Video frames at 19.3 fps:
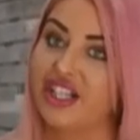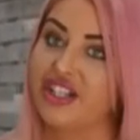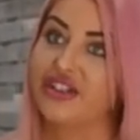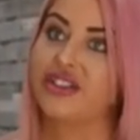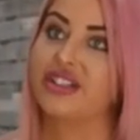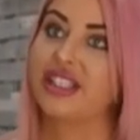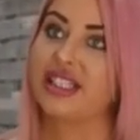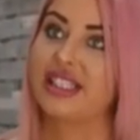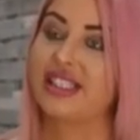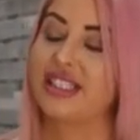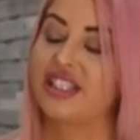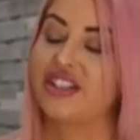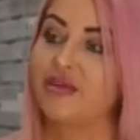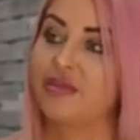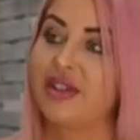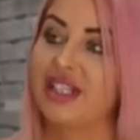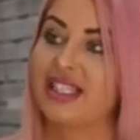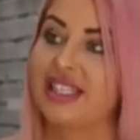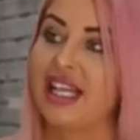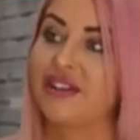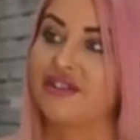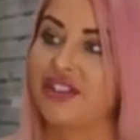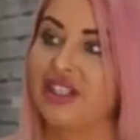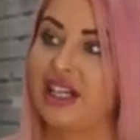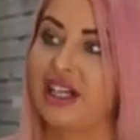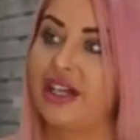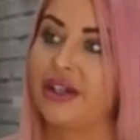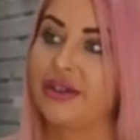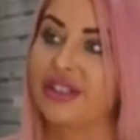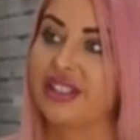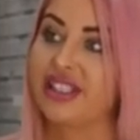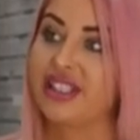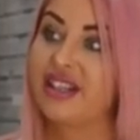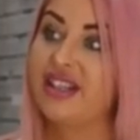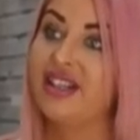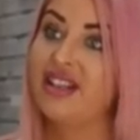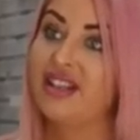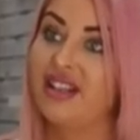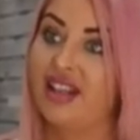I took the decision myself to close
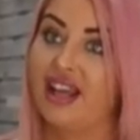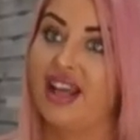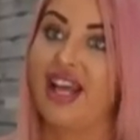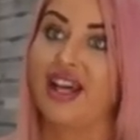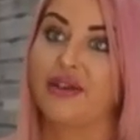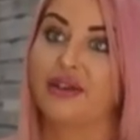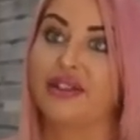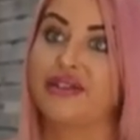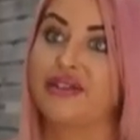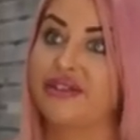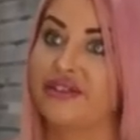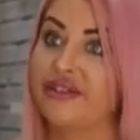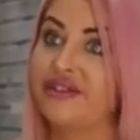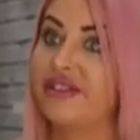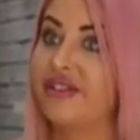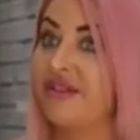out of,